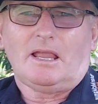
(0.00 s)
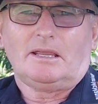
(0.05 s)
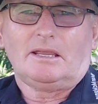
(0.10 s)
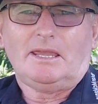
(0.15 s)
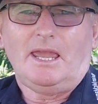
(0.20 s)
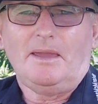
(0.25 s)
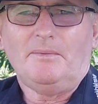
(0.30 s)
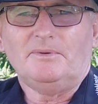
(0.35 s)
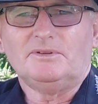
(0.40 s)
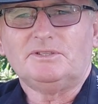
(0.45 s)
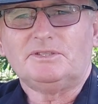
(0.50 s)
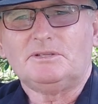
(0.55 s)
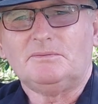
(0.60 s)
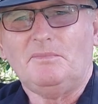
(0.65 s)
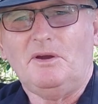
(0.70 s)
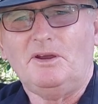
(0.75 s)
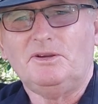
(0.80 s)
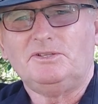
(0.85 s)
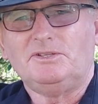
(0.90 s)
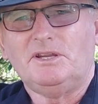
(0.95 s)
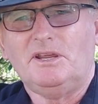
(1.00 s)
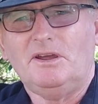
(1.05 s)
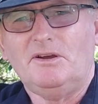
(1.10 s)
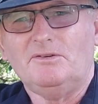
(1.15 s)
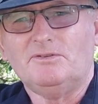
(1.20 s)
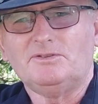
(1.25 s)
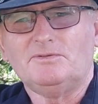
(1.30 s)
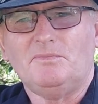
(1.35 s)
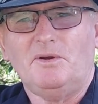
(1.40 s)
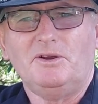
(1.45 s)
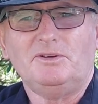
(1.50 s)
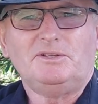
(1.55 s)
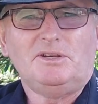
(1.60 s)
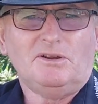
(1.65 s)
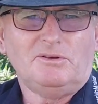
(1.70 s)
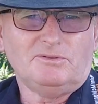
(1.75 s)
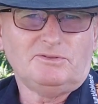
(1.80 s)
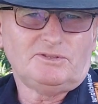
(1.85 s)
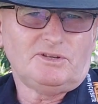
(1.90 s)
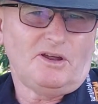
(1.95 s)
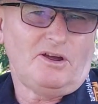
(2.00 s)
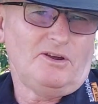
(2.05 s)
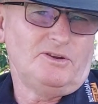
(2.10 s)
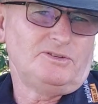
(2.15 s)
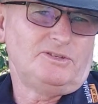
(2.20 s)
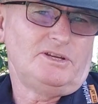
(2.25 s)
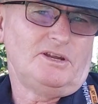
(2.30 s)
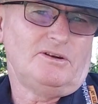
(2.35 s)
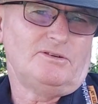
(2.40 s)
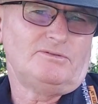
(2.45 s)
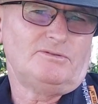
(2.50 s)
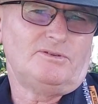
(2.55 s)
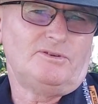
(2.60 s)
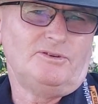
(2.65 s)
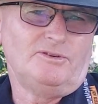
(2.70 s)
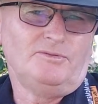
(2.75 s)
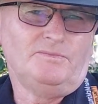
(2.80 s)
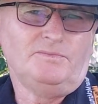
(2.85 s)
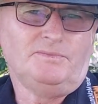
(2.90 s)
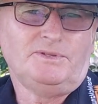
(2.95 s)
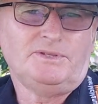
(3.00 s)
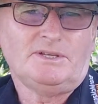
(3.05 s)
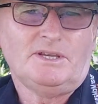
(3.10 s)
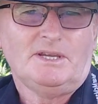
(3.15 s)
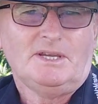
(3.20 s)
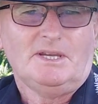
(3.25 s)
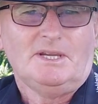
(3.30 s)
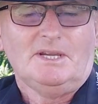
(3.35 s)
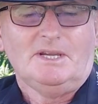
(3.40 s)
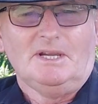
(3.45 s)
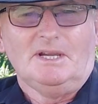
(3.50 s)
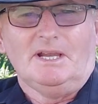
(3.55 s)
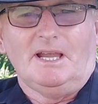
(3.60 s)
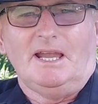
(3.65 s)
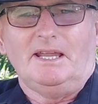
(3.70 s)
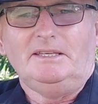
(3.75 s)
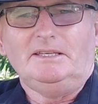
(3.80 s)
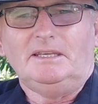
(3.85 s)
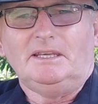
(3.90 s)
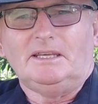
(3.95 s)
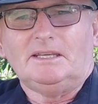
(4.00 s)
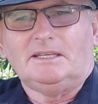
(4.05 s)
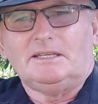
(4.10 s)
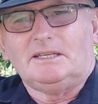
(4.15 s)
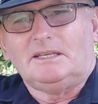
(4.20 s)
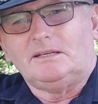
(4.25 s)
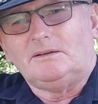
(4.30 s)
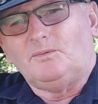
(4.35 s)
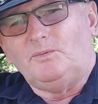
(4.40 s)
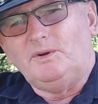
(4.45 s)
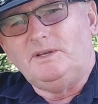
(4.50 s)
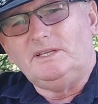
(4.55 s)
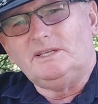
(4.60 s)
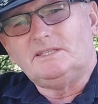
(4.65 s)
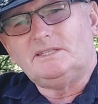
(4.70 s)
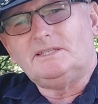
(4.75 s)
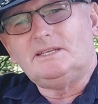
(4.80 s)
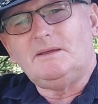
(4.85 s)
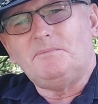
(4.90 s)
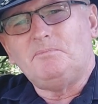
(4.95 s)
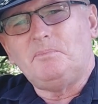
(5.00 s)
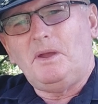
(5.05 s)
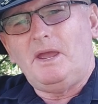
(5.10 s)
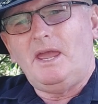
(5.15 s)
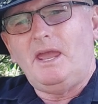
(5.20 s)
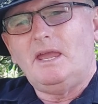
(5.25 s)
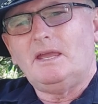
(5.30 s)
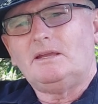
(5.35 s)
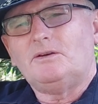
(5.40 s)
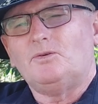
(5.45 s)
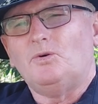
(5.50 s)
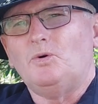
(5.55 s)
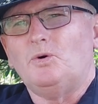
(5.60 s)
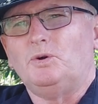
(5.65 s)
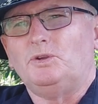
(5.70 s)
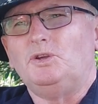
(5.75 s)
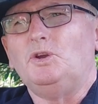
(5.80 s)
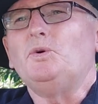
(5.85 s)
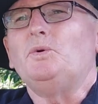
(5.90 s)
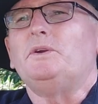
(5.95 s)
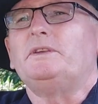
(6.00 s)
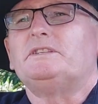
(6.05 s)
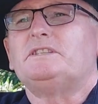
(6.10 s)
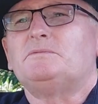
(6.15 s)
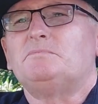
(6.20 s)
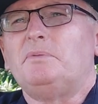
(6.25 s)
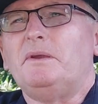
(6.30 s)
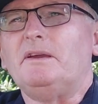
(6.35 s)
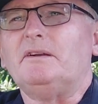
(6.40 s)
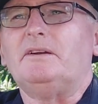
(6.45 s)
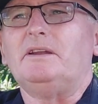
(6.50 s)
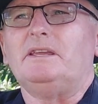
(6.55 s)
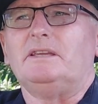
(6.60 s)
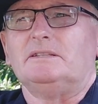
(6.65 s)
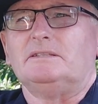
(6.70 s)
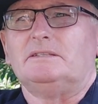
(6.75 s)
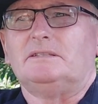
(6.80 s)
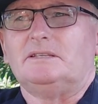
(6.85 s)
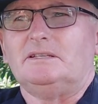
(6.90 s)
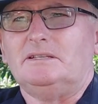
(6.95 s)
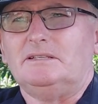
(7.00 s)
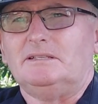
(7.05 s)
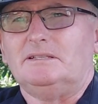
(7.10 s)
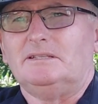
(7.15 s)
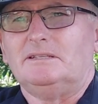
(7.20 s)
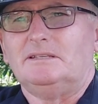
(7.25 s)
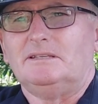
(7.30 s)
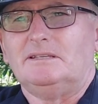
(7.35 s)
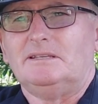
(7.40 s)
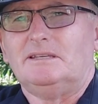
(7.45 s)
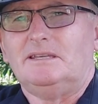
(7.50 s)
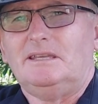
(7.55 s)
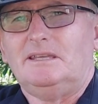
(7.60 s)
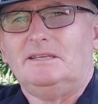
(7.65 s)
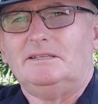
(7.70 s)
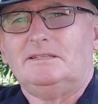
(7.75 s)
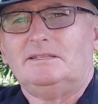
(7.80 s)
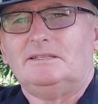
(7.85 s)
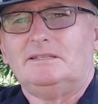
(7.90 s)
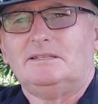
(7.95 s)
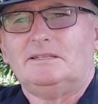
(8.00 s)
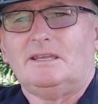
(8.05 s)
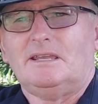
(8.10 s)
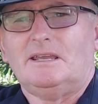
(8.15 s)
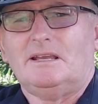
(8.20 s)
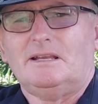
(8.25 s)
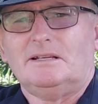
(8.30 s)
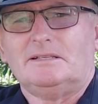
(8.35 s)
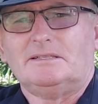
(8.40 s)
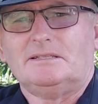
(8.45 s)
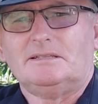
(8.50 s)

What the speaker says: cabins to motels, motels to hotel rooms. And when you step back or you experience it, as a